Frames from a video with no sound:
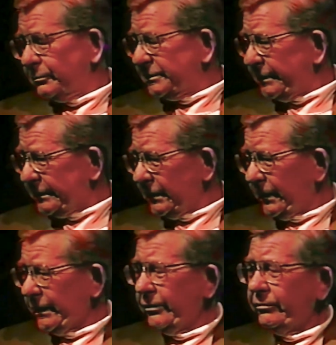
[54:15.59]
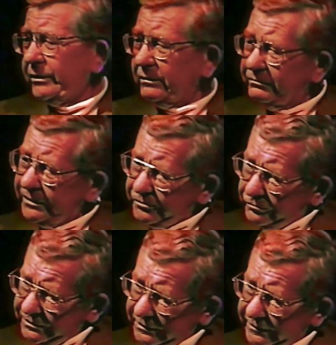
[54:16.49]
on a particular area
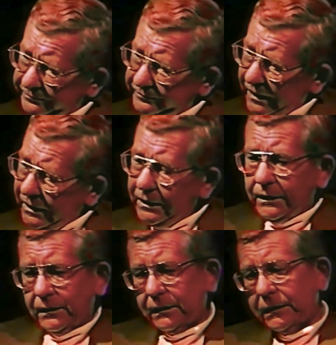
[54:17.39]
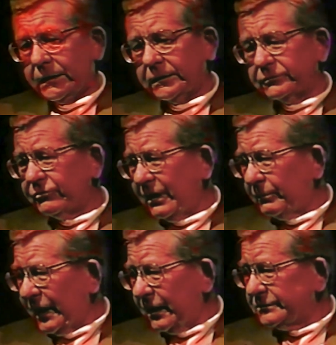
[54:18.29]
of interest.
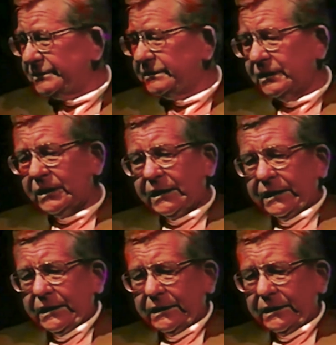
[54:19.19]
Dropouts.